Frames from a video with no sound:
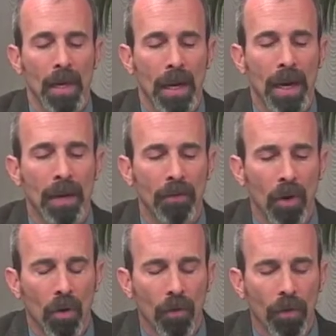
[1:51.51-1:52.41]

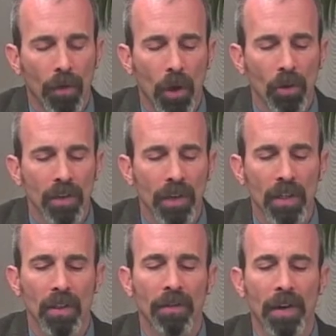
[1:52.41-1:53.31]
And for those of
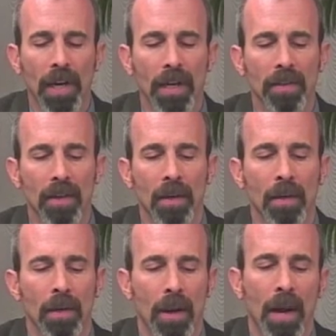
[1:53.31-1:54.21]
us in the finance
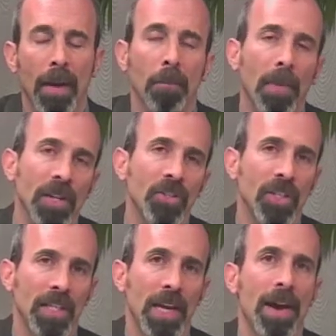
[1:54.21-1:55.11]
and
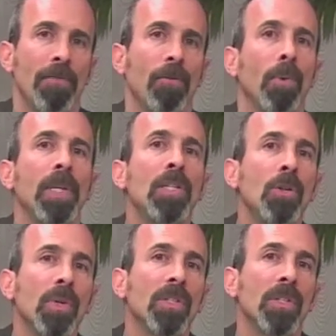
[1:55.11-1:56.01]
budget staff, what we
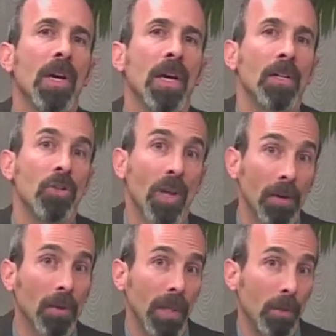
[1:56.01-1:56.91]
do is
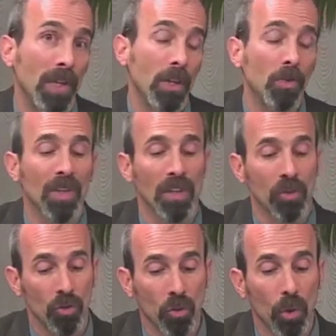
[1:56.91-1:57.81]
generally we use
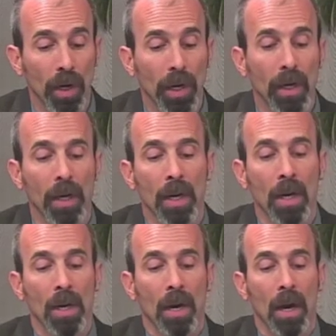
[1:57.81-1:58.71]
historic
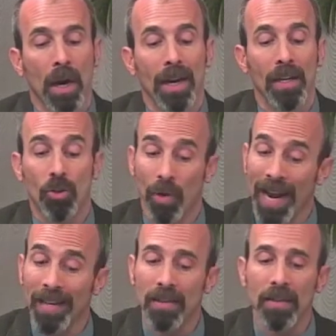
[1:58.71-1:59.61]

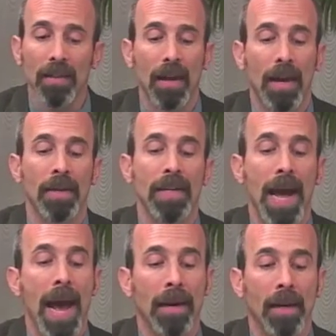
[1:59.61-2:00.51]
trends and
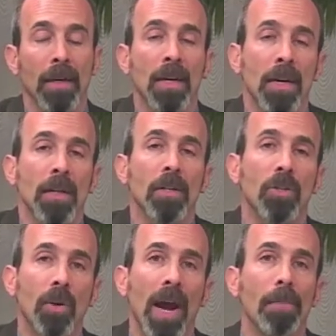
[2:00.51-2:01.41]
data to
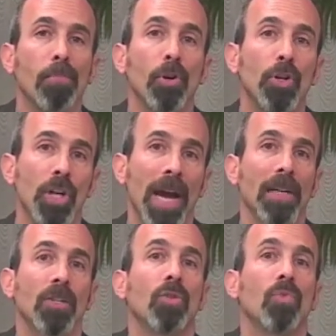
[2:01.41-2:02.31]
try and project